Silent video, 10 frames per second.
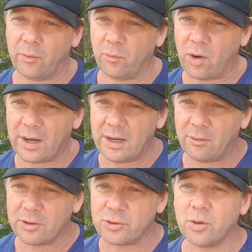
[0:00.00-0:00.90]
ride
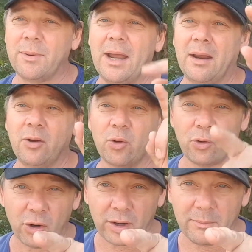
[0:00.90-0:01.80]
here at Sugarbag and you're
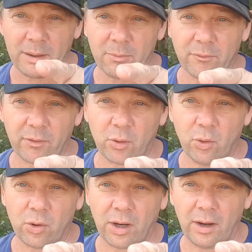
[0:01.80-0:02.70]
not a member of the
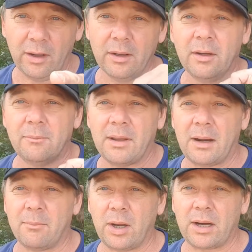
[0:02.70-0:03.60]
CORCA
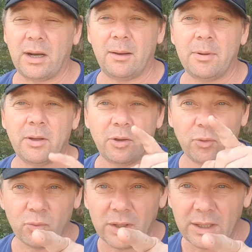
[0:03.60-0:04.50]
mountain bike club,
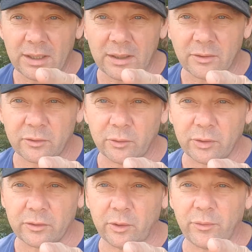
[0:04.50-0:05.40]
you really need to sort
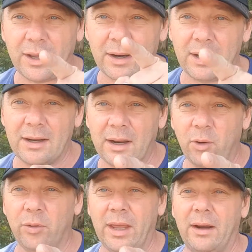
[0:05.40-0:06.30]
yourself out and get
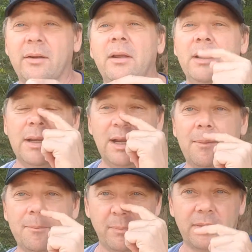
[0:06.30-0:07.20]
on that.
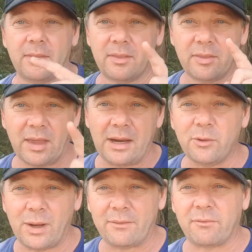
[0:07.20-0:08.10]
They
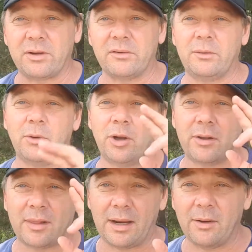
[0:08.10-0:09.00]
do advocacy work.
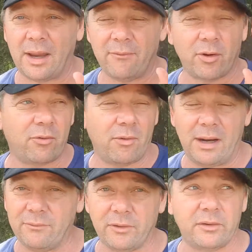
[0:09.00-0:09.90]
They have a
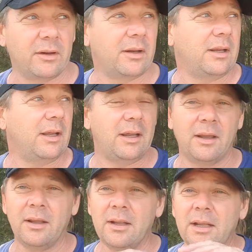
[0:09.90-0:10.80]
great facility here.
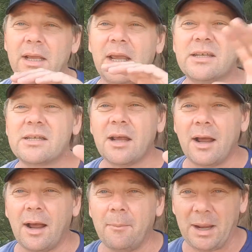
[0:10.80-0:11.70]
It's
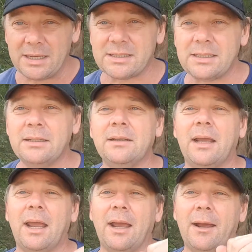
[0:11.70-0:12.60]
amazing,
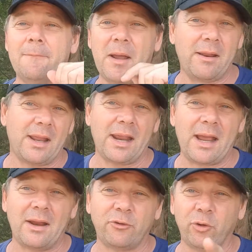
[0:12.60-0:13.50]
and they
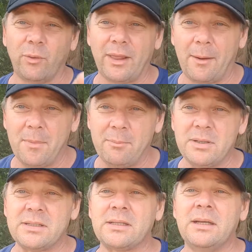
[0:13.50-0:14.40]
can't do it without
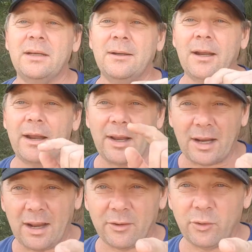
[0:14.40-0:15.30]
members, and they
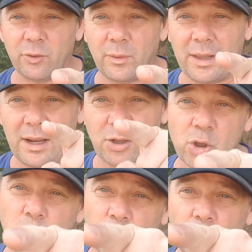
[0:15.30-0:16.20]
can't do it without
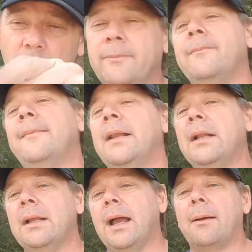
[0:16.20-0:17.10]
you.
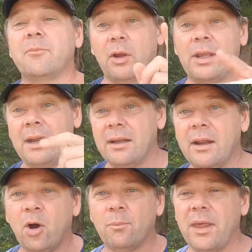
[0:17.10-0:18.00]
So get in,
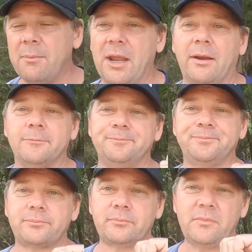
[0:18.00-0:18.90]
help them out.
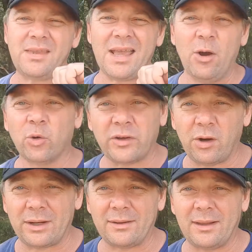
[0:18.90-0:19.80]
Also
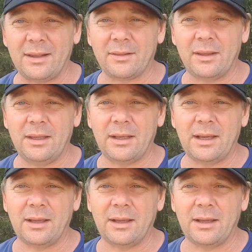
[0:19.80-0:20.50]
like to thank the